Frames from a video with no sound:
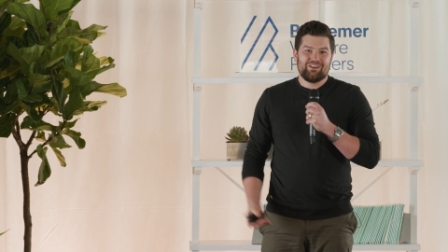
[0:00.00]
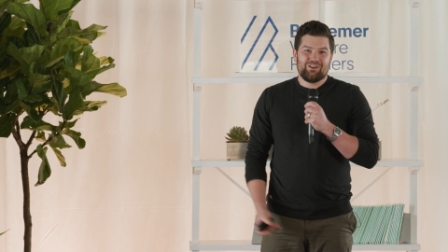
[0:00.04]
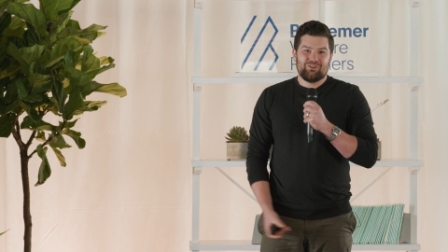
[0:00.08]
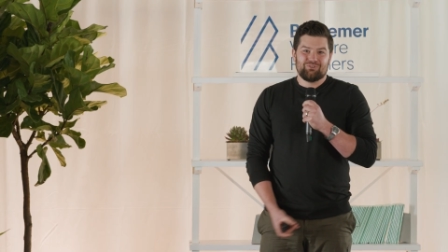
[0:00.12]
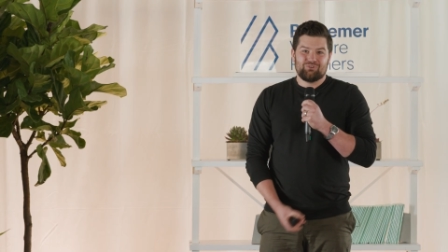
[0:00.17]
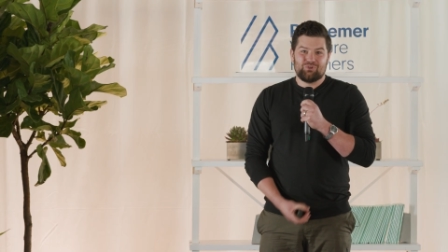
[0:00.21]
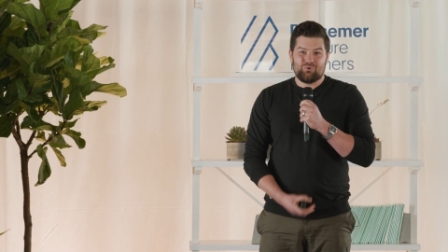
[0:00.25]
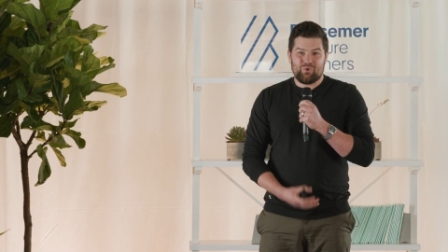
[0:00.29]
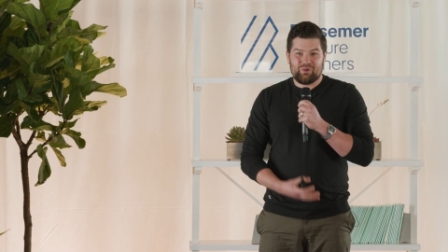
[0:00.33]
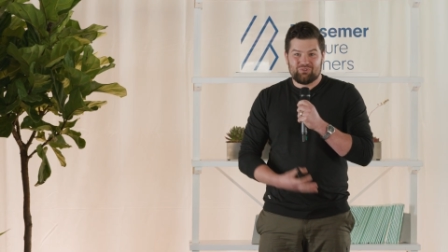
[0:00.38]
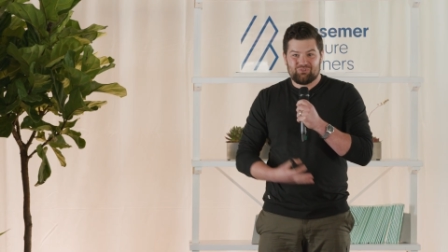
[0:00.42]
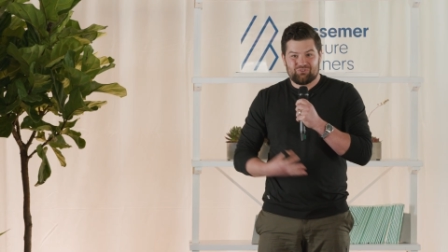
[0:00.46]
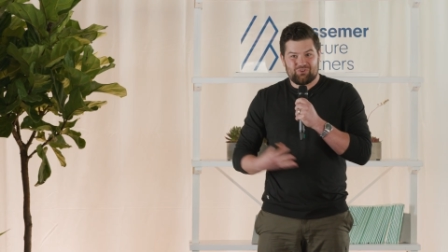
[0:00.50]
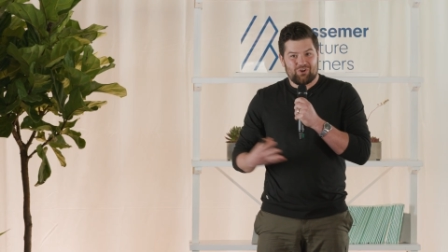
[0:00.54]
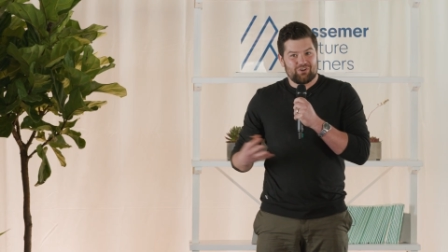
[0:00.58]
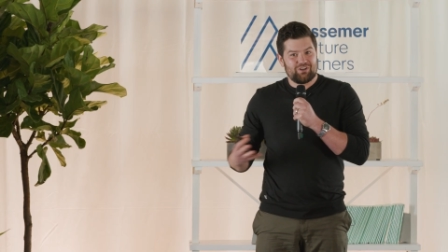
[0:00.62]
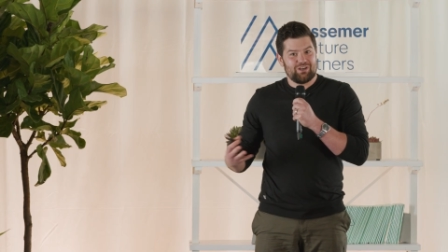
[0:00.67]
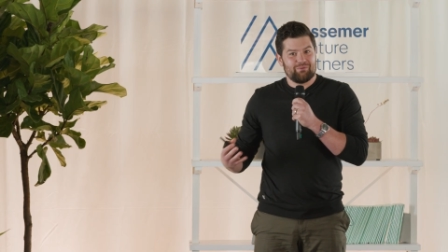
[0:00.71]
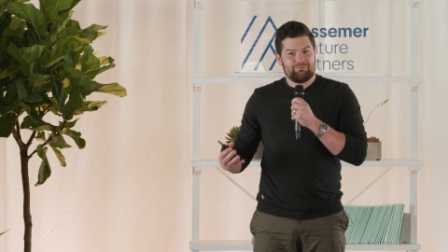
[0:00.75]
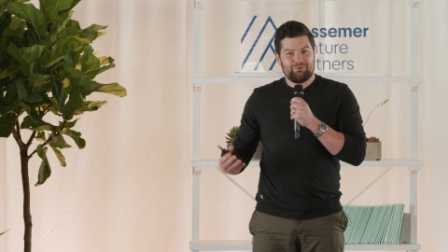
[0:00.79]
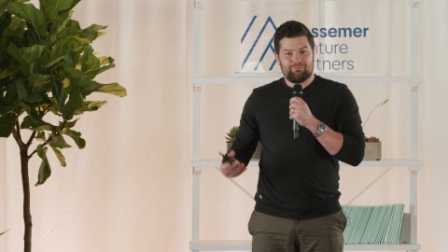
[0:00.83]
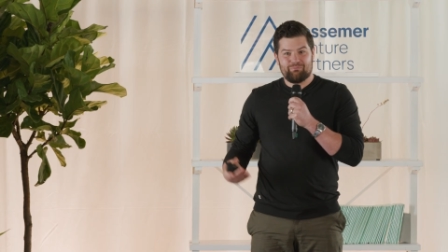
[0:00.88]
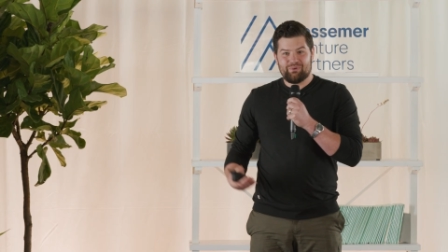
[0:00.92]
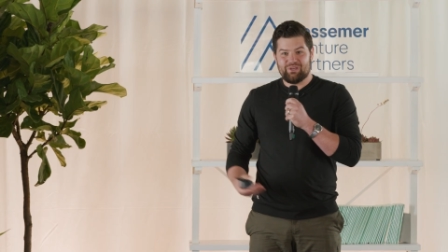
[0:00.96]
to a
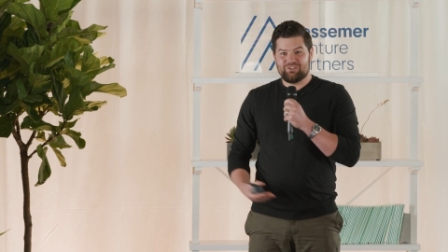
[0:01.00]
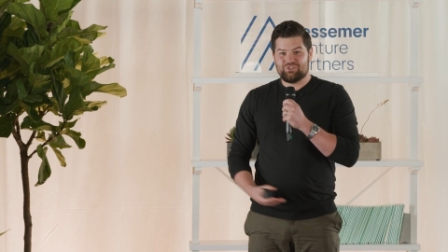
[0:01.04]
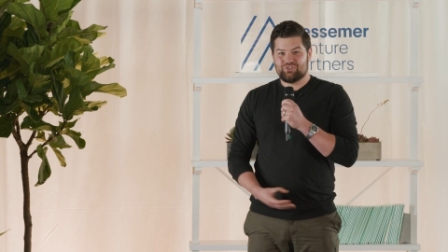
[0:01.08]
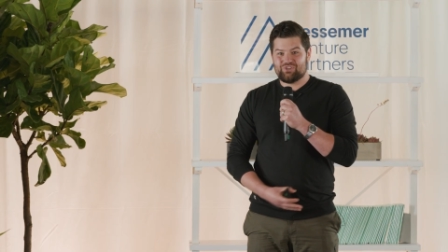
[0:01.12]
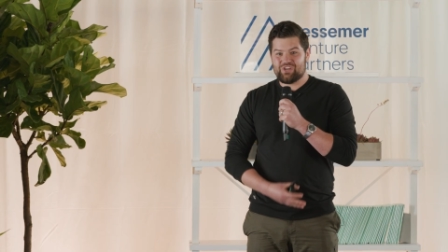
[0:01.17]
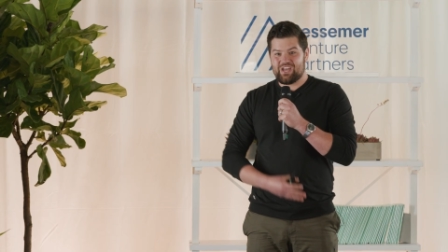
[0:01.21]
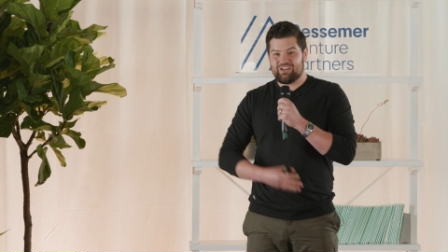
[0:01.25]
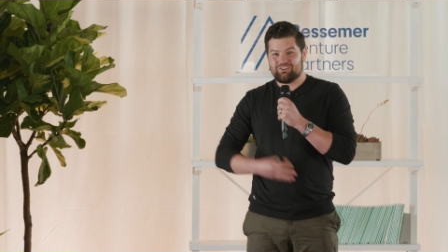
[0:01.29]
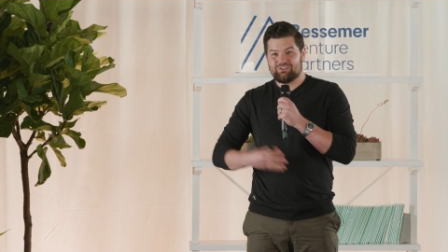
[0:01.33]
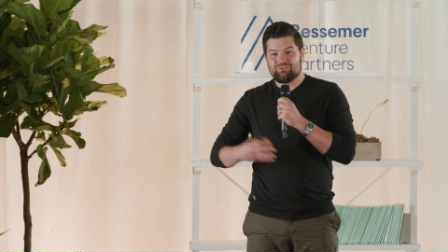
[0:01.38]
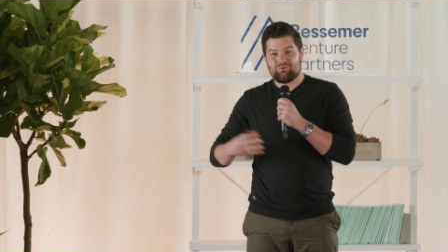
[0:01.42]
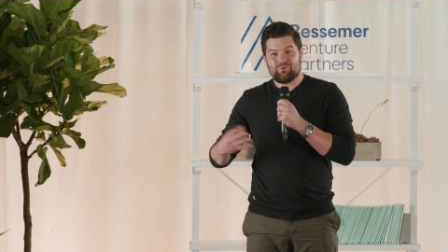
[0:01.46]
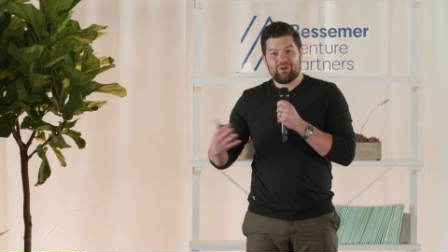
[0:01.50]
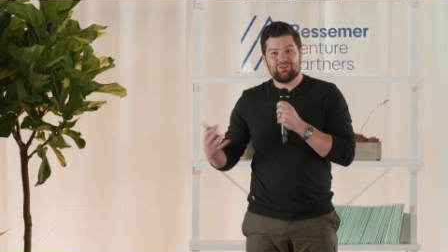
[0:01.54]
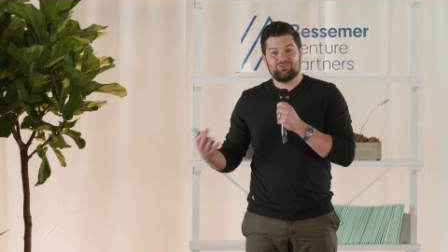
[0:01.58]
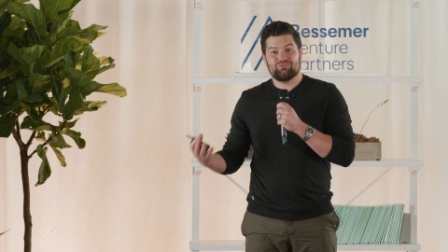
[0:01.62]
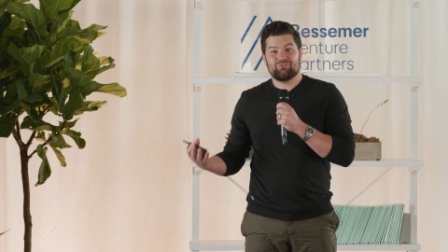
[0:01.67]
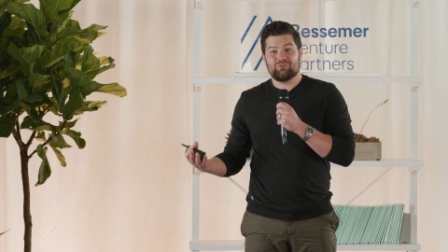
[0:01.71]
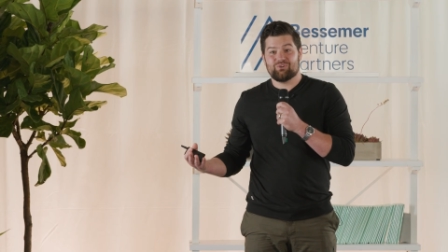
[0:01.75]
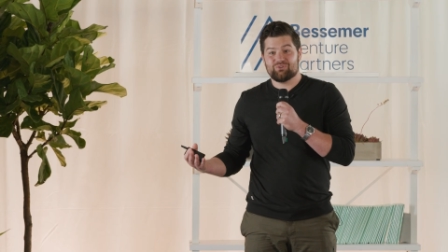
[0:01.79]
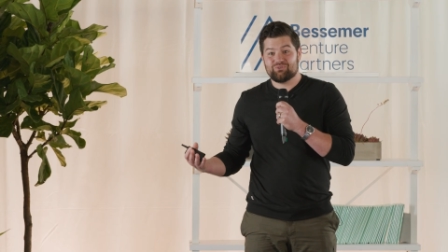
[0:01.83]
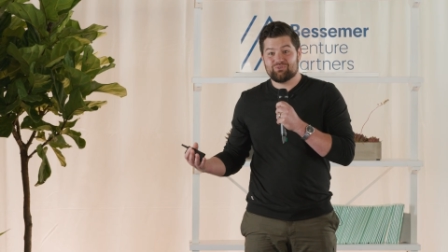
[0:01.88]
startup pitch deck to raise their